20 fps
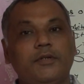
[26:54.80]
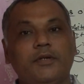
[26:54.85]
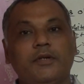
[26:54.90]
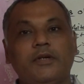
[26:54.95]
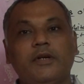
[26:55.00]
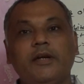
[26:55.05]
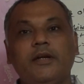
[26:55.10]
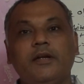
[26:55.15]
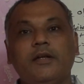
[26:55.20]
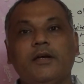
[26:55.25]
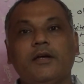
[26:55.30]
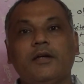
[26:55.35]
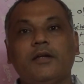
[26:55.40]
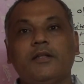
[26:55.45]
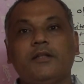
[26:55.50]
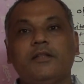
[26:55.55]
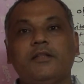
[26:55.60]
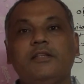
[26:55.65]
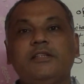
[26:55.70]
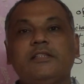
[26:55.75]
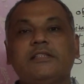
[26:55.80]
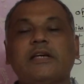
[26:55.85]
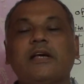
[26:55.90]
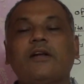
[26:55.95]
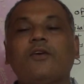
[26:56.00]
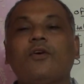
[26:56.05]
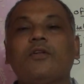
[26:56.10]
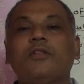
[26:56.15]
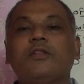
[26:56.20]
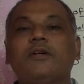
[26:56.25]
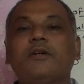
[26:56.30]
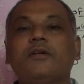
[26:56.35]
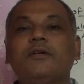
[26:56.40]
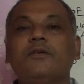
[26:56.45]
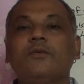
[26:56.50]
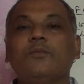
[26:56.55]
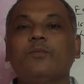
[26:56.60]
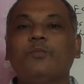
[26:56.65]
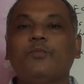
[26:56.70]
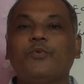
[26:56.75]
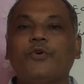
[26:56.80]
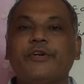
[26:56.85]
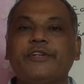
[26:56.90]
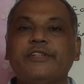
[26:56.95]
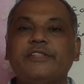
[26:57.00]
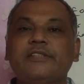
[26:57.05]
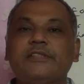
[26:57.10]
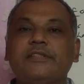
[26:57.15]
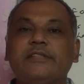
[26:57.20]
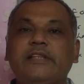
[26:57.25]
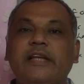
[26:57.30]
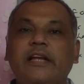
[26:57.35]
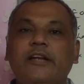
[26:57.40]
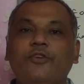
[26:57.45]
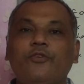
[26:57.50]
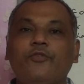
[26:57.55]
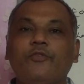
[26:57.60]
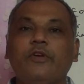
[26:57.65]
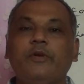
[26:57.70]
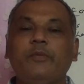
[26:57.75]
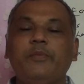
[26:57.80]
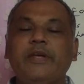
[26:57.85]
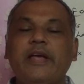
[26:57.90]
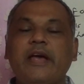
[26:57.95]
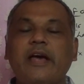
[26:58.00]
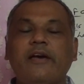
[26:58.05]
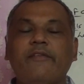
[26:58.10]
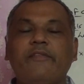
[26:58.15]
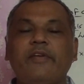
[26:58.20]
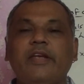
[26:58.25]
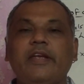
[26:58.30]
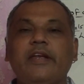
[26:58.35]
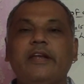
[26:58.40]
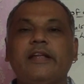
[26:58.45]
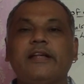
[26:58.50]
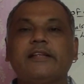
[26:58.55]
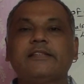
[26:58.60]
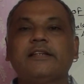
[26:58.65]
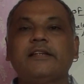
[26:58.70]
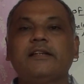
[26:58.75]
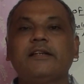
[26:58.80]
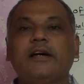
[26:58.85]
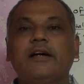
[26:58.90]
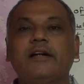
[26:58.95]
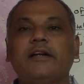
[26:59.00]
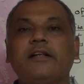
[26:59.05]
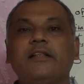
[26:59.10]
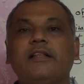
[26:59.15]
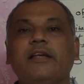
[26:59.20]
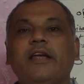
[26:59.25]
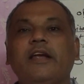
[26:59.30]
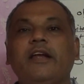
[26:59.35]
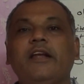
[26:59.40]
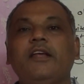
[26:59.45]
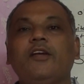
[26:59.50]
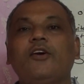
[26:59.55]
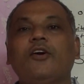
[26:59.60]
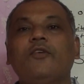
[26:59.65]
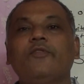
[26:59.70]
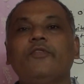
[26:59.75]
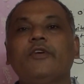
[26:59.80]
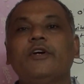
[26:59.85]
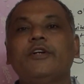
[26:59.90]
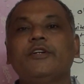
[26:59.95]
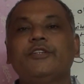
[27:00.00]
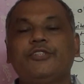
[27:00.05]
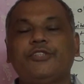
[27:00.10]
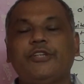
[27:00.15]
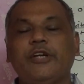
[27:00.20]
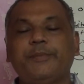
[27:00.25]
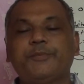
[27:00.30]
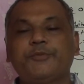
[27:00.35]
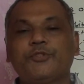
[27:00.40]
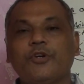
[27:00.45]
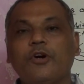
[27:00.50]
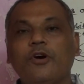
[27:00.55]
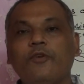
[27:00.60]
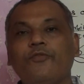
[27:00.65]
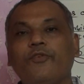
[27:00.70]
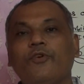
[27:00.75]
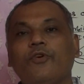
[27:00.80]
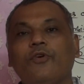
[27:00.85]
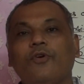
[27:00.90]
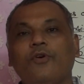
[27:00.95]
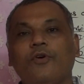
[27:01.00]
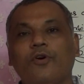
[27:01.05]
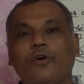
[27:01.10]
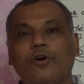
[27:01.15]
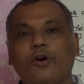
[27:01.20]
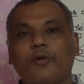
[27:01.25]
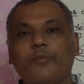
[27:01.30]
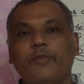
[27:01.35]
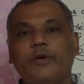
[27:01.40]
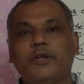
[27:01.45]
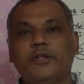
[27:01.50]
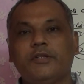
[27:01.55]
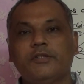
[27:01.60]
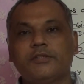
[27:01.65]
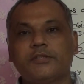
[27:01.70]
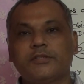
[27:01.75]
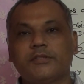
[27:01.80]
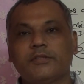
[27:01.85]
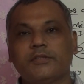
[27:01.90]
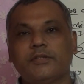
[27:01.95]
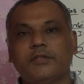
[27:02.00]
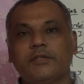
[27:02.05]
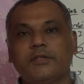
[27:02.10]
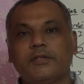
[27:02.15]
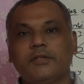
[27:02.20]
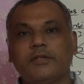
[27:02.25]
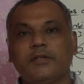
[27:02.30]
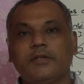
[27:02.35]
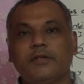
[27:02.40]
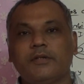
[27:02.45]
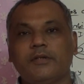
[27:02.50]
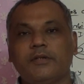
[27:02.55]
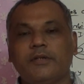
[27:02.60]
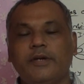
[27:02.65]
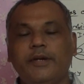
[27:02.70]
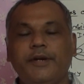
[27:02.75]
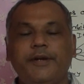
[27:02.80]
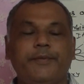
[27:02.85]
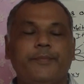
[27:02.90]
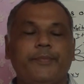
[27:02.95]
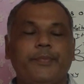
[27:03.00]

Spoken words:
Right? These are all the points that you will be having it as an under the heading of shapes of orbitals. Right?